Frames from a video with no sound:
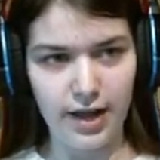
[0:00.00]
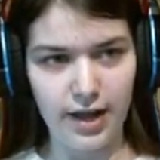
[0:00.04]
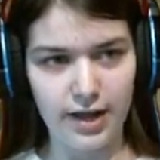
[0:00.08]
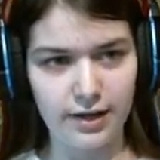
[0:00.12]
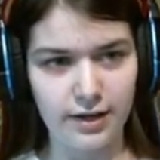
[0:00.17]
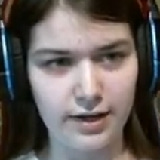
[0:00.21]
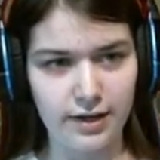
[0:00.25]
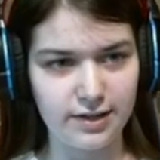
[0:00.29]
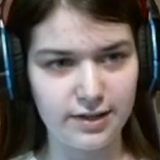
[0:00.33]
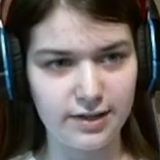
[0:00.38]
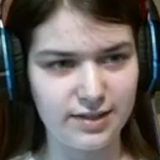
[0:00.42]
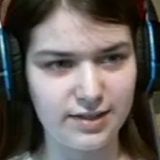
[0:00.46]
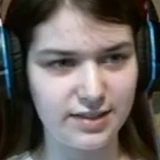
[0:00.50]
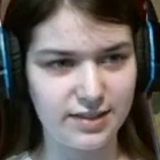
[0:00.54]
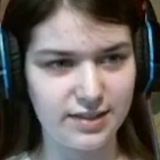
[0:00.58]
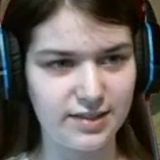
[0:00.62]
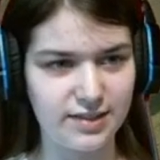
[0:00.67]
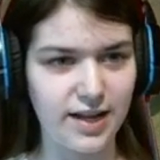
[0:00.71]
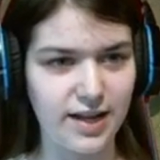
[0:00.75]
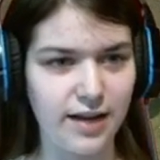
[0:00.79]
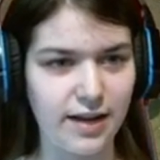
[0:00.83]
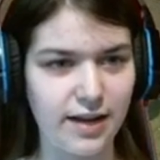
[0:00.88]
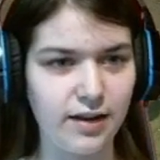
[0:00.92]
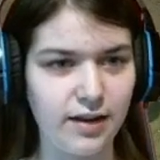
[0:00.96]
and it is
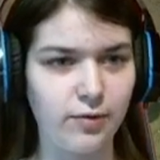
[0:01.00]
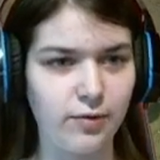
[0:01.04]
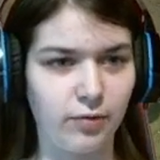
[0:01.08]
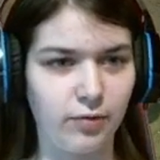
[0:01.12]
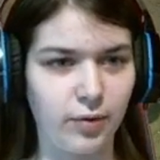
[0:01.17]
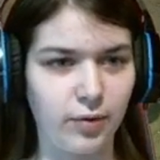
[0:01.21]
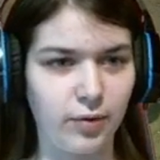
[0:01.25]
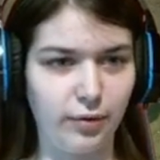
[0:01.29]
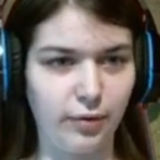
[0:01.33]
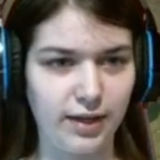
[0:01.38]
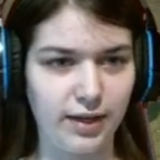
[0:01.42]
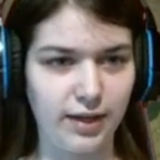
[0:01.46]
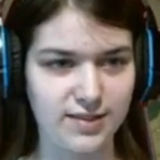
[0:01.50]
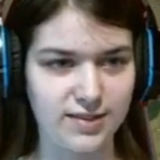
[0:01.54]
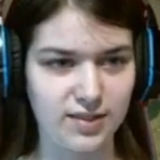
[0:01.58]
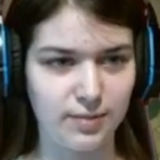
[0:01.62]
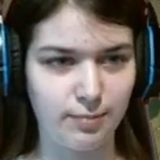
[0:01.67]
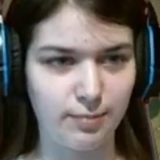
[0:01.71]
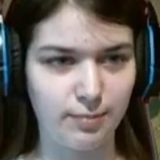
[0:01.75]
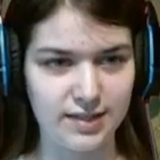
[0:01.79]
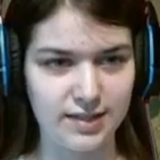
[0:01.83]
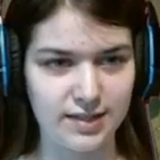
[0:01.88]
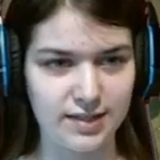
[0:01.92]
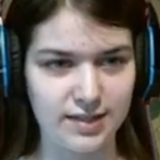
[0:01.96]
instead replaced
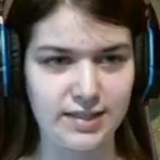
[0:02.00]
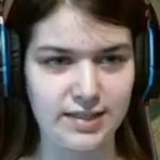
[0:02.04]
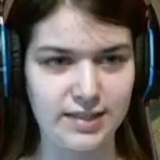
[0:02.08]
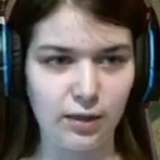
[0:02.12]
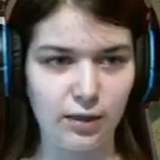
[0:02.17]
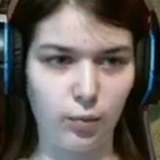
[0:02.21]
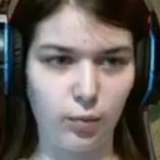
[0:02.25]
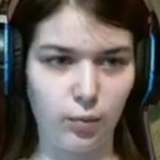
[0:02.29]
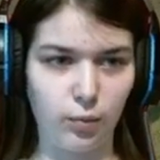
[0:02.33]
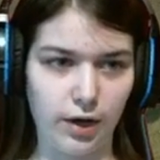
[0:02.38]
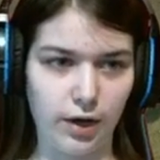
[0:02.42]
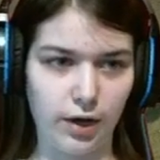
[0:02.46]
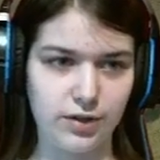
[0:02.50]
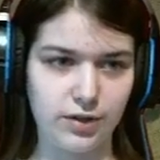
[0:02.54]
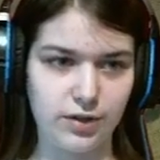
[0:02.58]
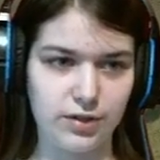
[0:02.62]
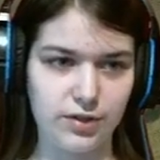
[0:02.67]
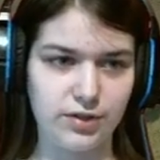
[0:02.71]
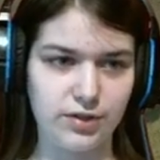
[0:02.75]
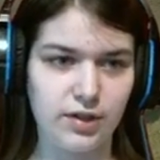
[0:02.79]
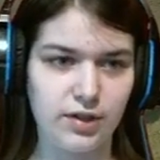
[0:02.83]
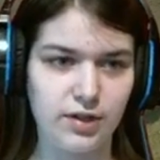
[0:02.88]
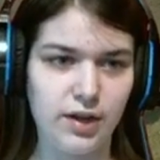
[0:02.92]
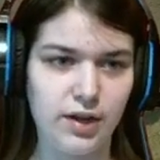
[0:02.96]
by Still
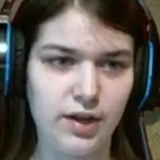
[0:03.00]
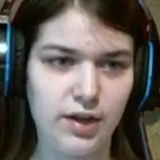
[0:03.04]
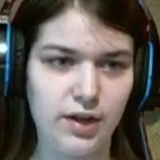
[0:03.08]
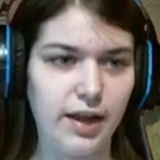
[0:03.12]
Waters.